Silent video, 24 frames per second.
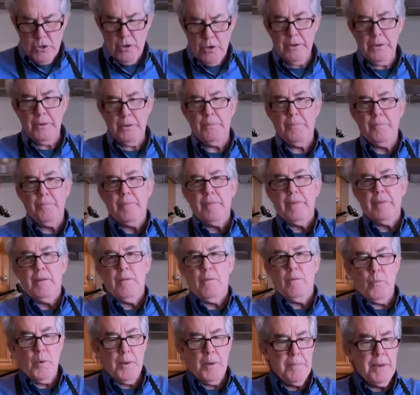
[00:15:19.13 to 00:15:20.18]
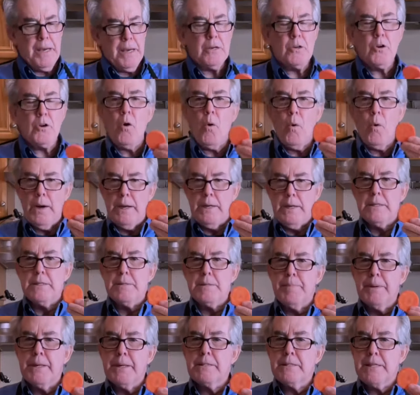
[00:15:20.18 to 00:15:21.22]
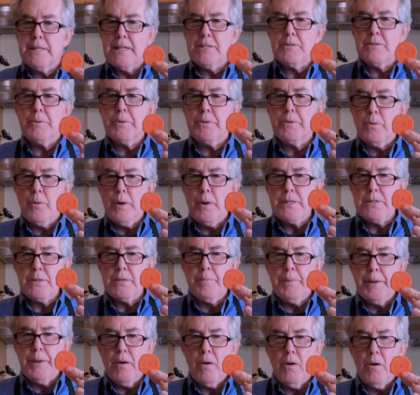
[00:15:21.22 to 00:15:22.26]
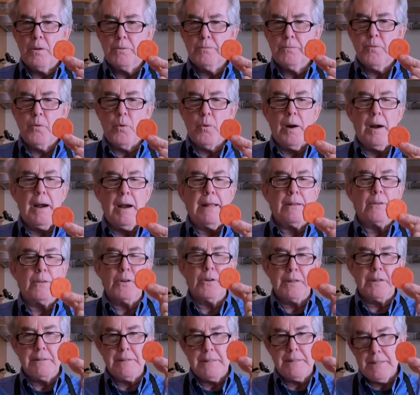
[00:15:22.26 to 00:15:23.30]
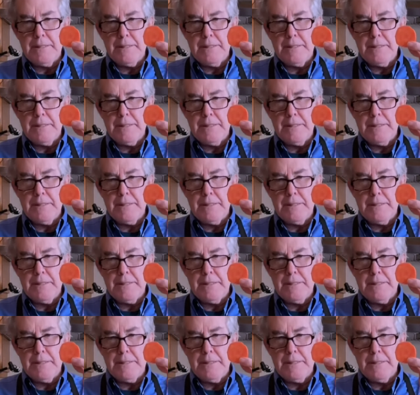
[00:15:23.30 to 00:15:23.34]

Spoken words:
you. We made coins because that's what the recipe called for. And look at the size